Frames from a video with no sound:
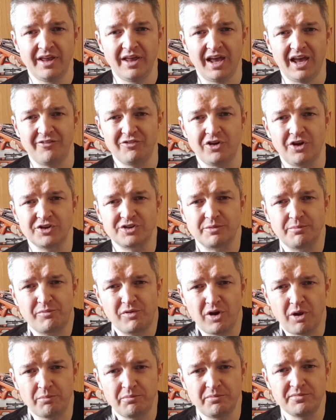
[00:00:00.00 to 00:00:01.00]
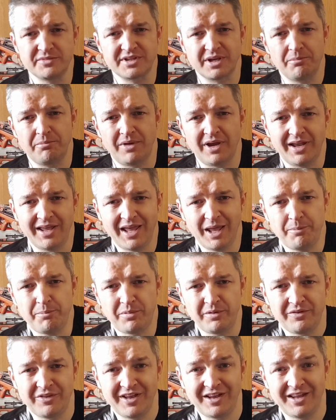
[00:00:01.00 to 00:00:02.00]
I've got some problems in my hip
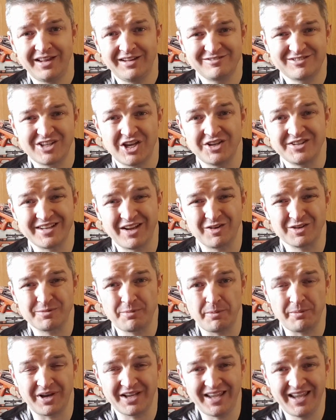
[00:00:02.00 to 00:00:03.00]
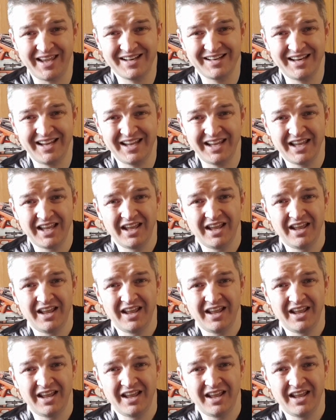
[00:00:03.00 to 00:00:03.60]
that turns out to be my kidney.